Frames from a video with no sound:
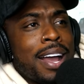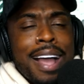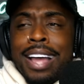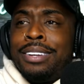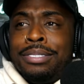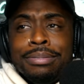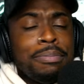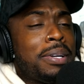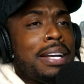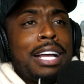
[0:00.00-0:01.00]
Like, I,
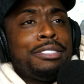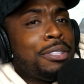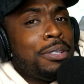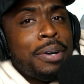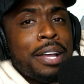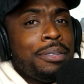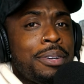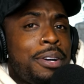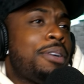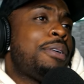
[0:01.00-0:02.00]
what did I do? I
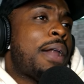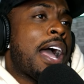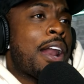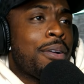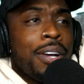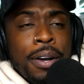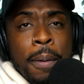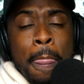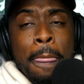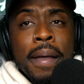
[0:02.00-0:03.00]
don't know, like, I don't
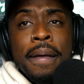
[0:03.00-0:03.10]
know.